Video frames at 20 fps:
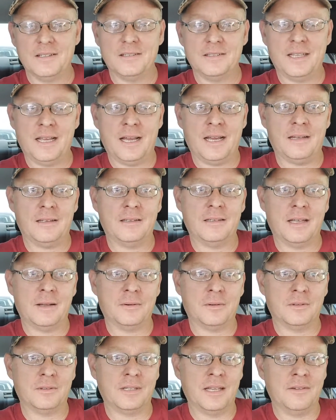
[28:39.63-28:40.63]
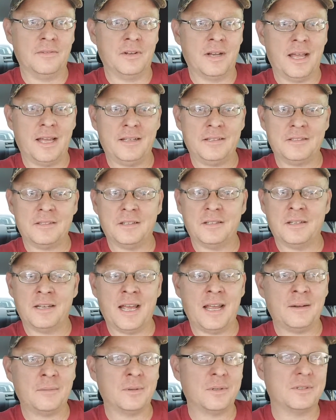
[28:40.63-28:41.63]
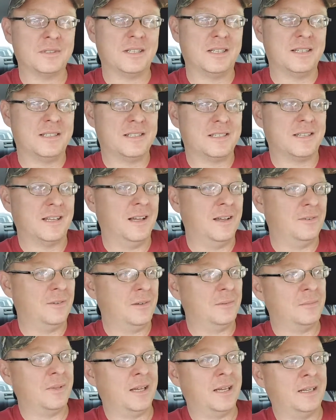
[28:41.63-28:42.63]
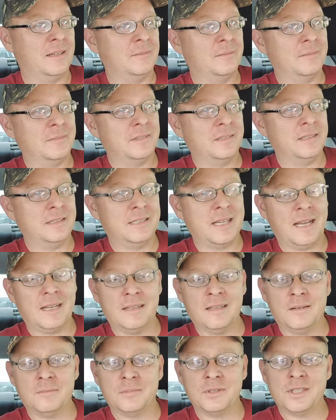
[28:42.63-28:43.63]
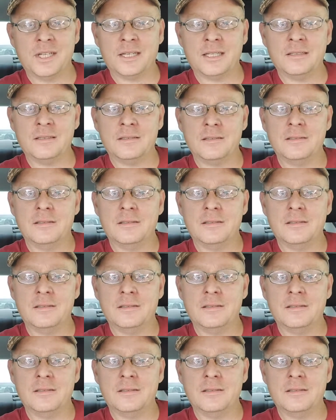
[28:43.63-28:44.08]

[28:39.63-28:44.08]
Yeah, they were giving eggs to the neighbors and stuff. I'm like, dadgum chickens.